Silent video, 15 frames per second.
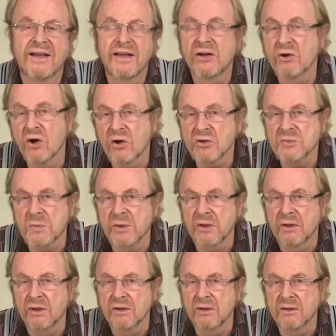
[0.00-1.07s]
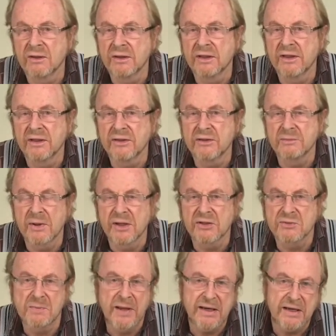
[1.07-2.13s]
in hospital and
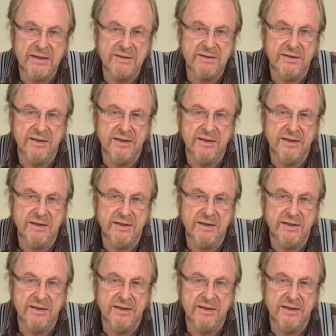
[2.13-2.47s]
amongst medics